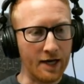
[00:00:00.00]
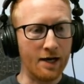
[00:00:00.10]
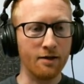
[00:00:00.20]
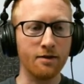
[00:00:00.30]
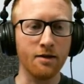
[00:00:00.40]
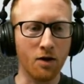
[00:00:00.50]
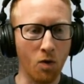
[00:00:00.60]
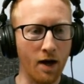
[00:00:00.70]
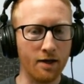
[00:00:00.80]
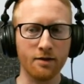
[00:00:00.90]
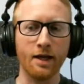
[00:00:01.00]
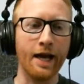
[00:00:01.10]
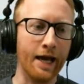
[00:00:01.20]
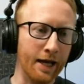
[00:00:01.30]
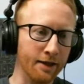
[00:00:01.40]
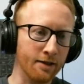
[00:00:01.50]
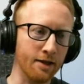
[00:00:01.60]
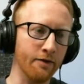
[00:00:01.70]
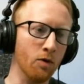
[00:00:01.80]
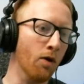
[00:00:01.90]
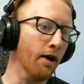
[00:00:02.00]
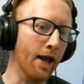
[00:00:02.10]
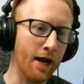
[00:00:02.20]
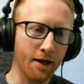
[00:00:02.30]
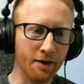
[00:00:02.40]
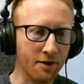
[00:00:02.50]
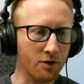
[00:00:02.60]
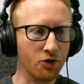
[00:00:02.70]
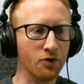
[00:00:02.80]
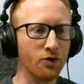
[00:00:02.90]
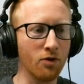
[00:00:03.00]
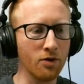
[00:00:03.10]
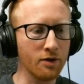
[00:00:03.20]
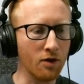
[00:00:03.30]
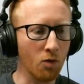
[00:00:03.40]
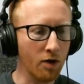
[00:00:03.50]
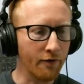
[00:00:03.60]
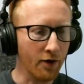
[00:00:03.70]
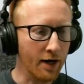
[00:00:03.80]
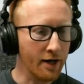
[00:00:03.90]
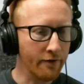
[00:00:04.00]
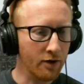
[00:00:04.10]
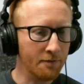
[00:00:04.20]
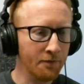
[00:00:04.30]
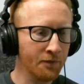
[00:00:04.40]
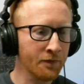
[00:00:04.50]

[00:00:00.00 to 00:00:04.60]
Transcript: S, the Quest, and the C V one. Any of the touch controllers, it'll work for any of them.